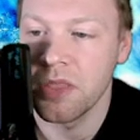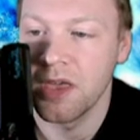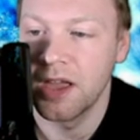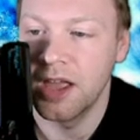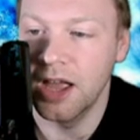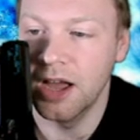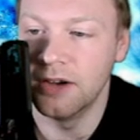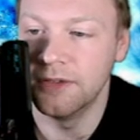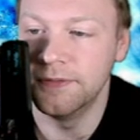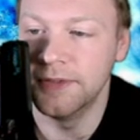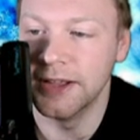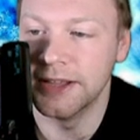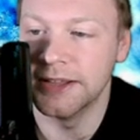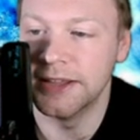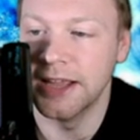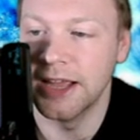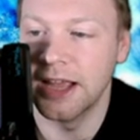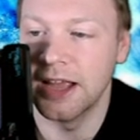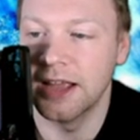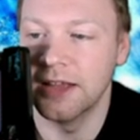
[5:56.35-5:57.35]
Health and
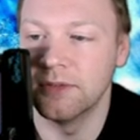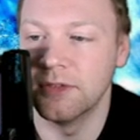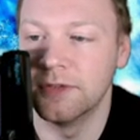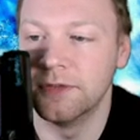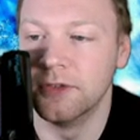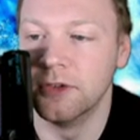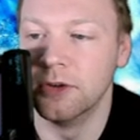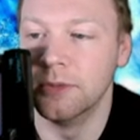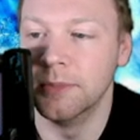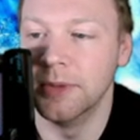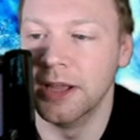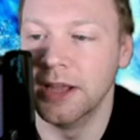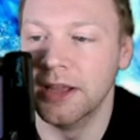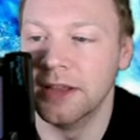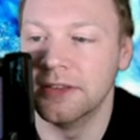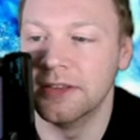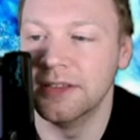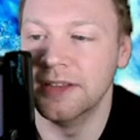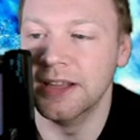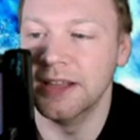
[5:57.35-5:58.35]
care reform
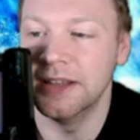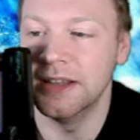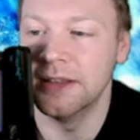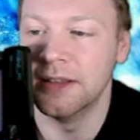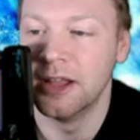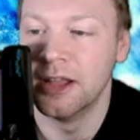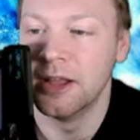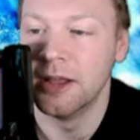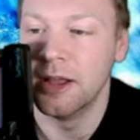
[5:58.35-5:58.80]
is needed